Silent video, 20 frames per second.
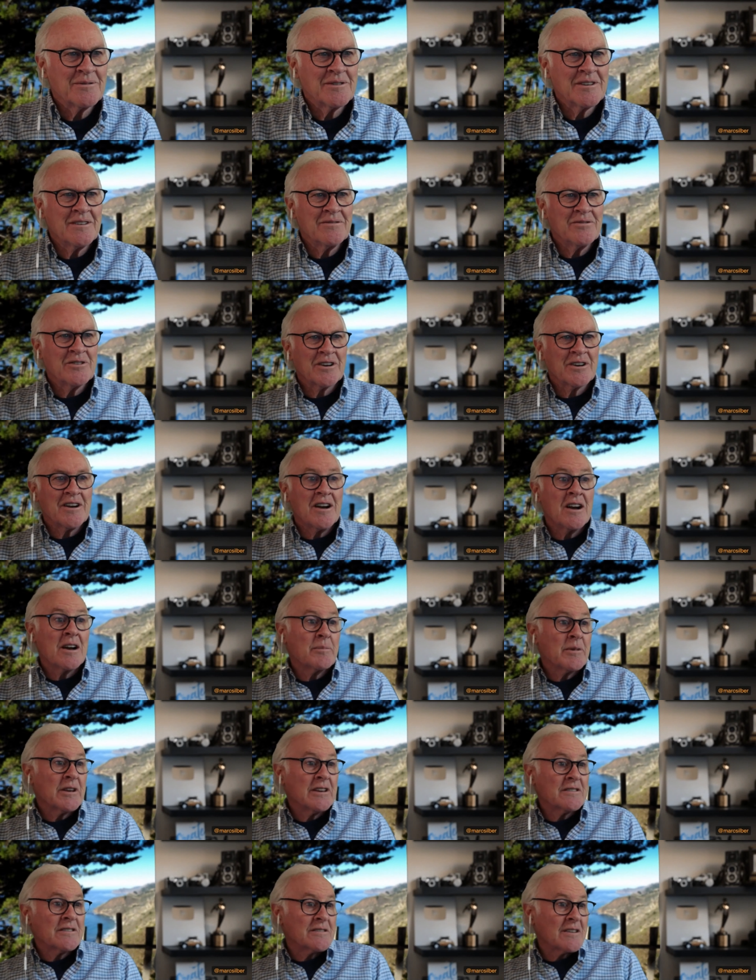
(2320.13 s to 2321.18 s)
leave your
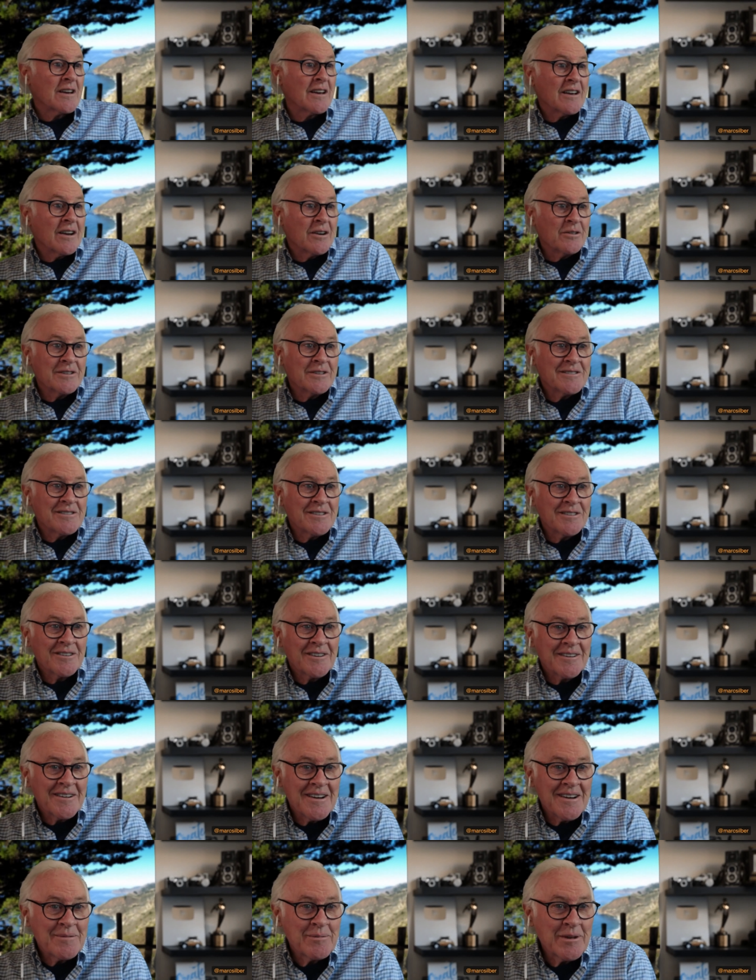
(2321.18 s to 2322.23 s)
comments. I always see your
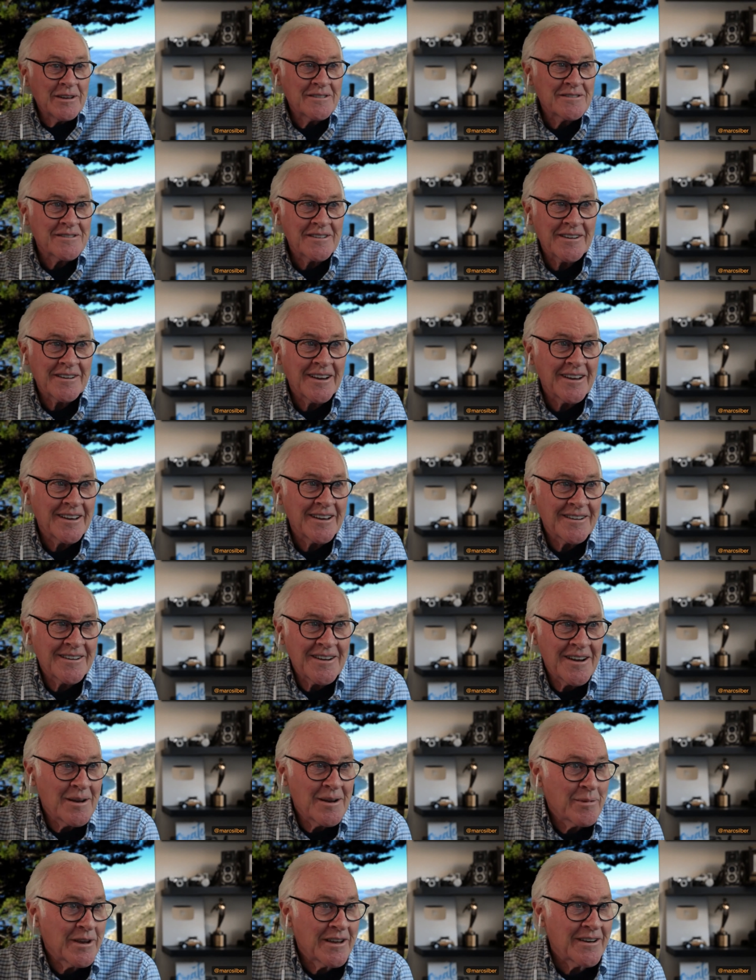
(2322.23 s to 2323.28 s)
comments and I
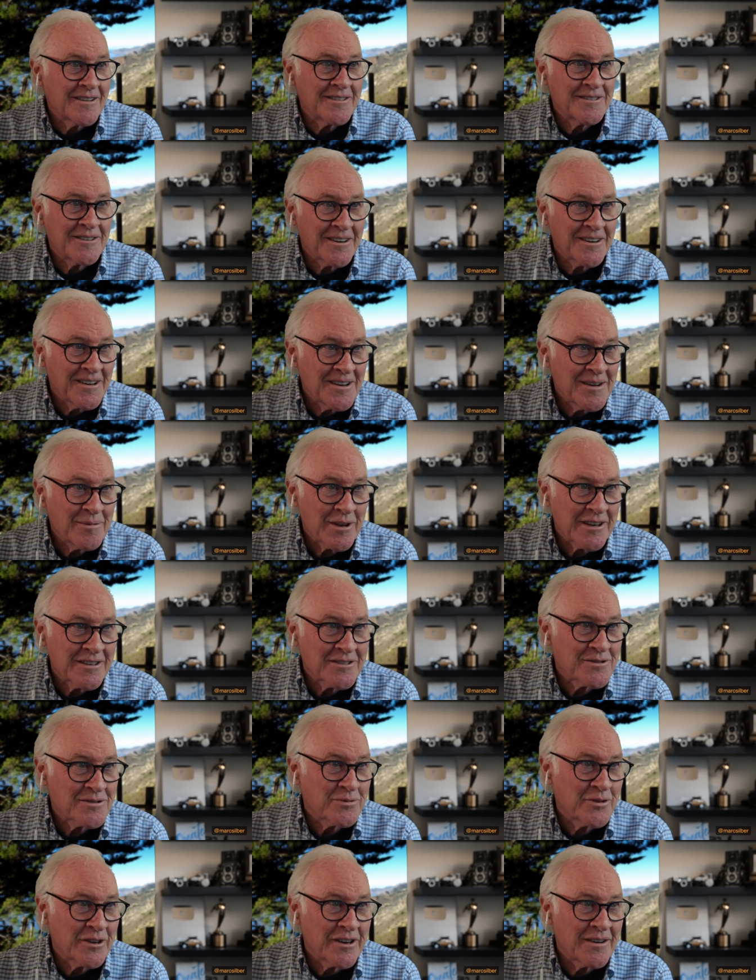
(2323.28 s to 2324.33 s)
comment on your
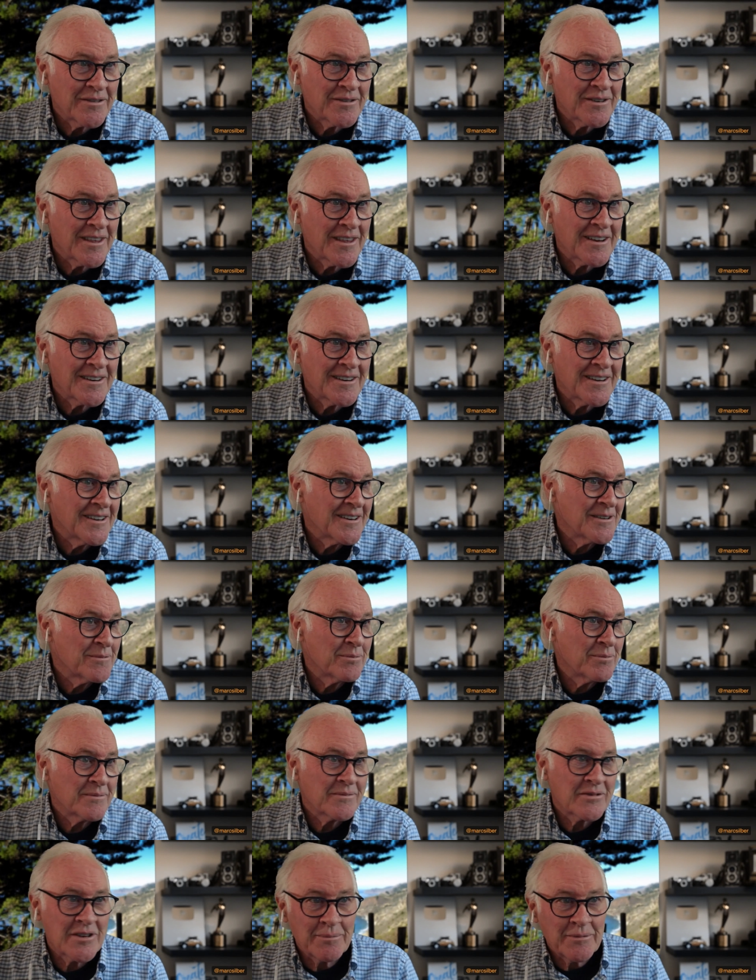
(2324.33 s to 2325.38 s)
comments whenever they need
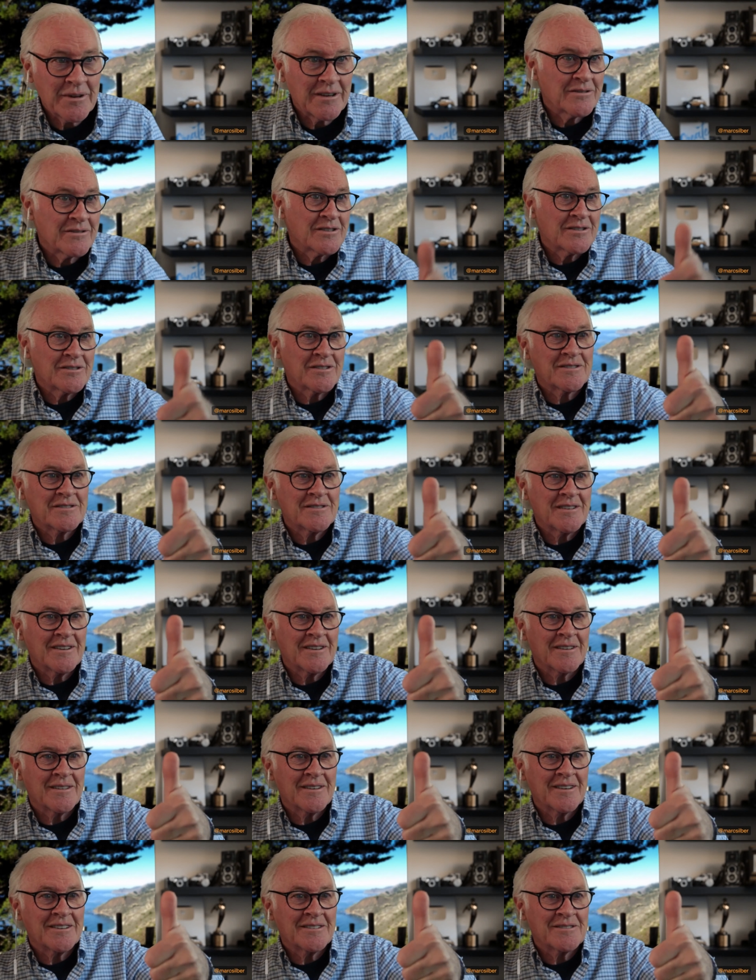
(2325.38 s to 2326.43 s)
them. Sometimes they just need
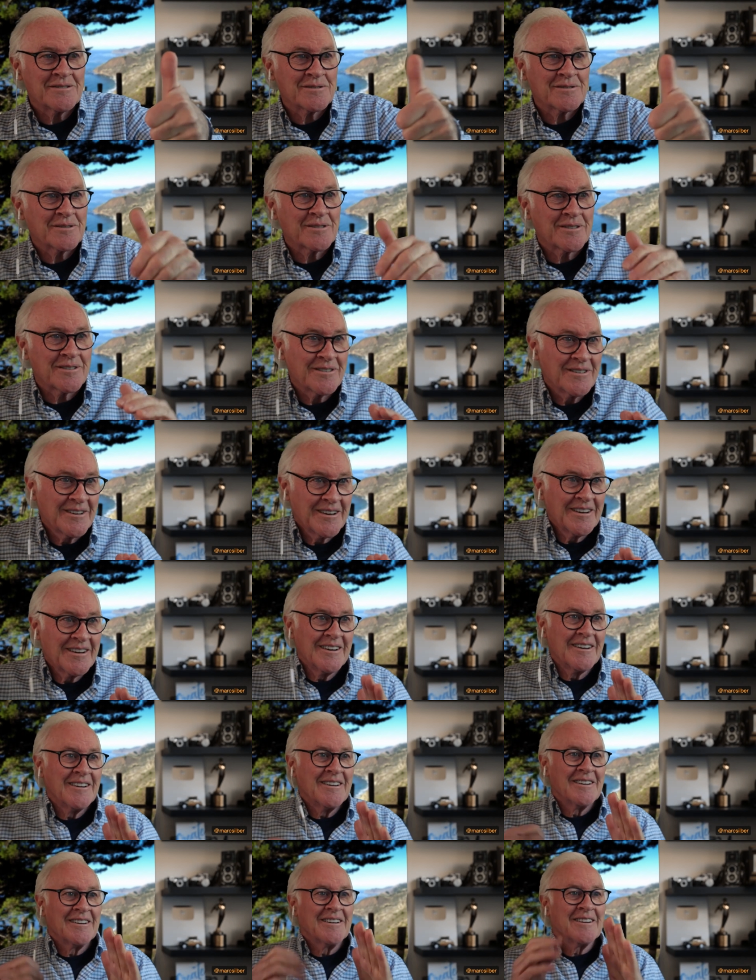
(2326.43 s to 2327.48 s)
a this or
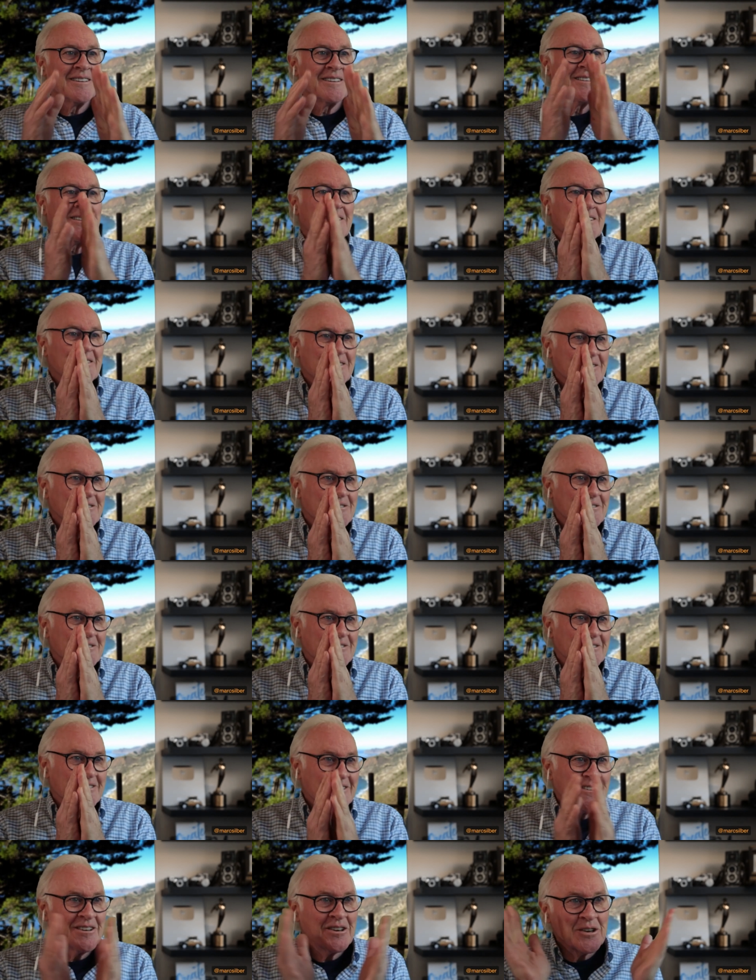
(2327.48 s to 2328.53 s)
a this,
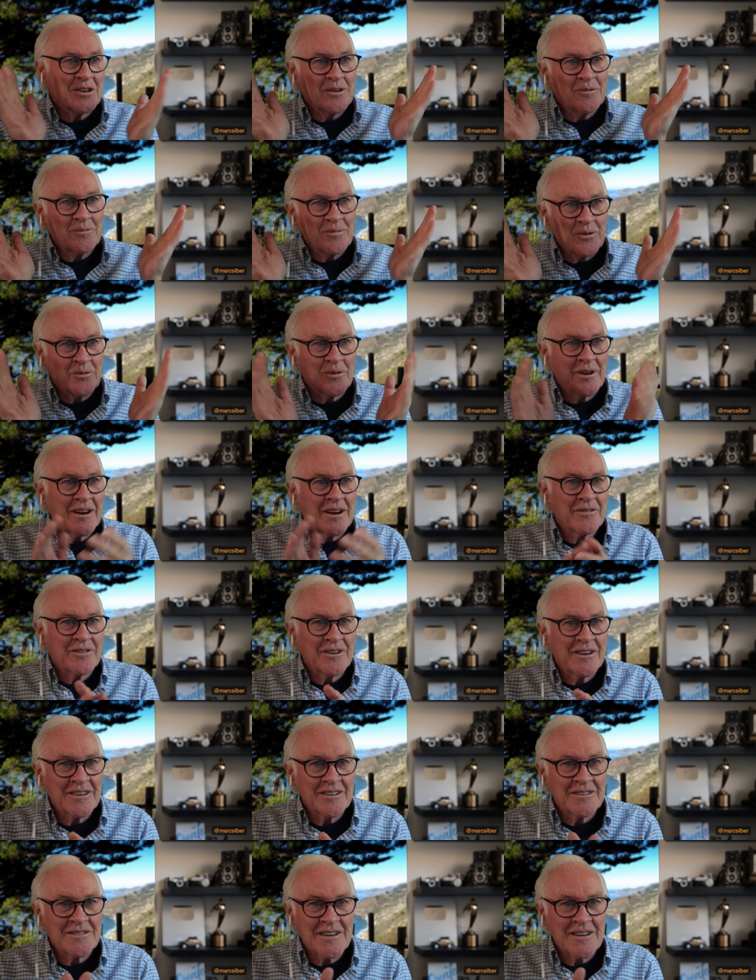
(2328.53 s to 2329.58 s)
you know, but whatever
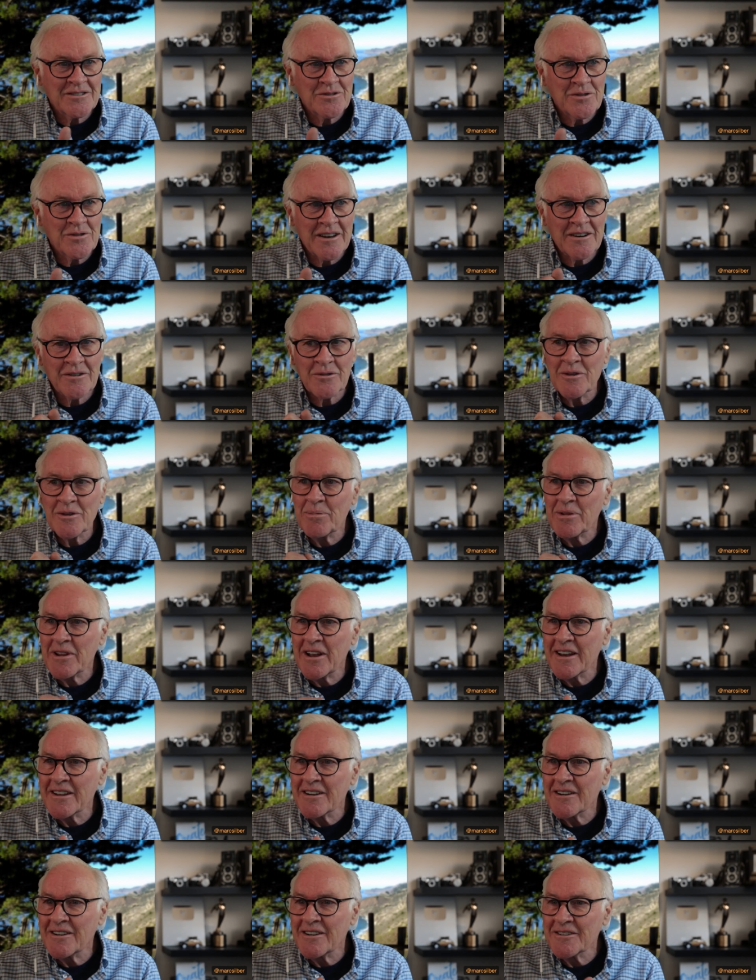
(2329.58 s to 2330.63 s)
it is, I try to
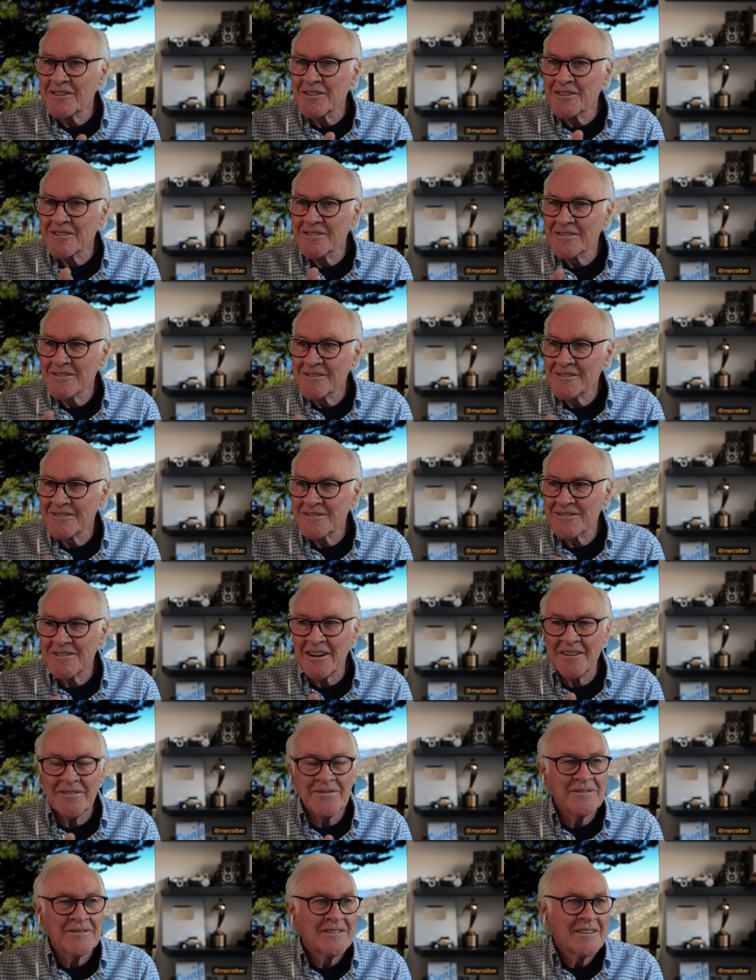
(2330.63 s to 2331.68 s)
reply to all your
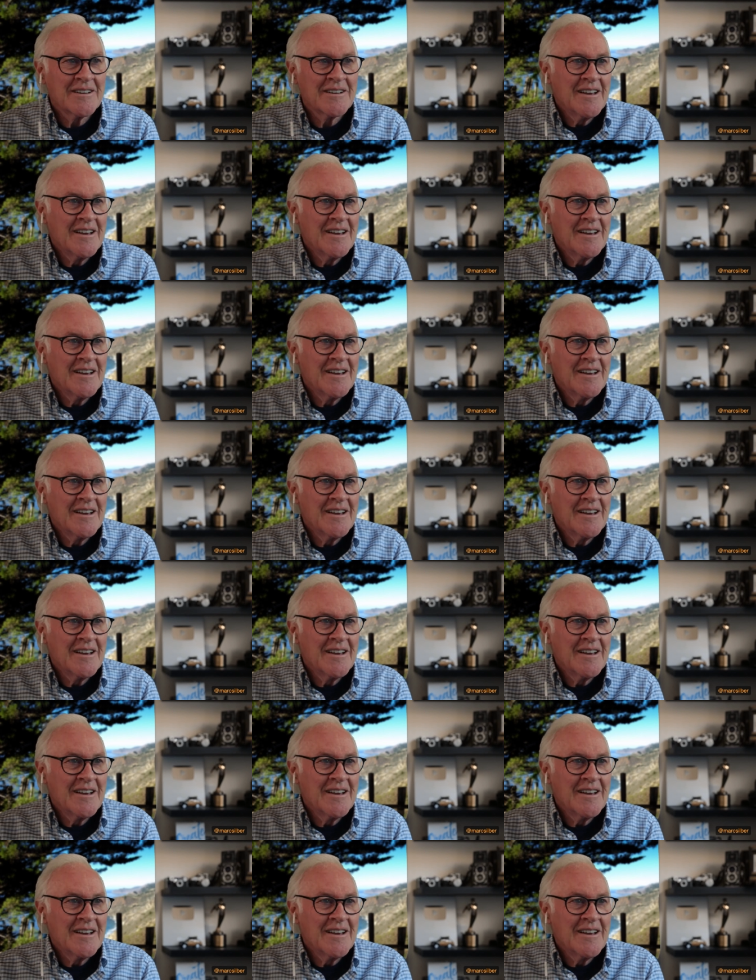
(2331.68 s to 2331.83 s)
stuff.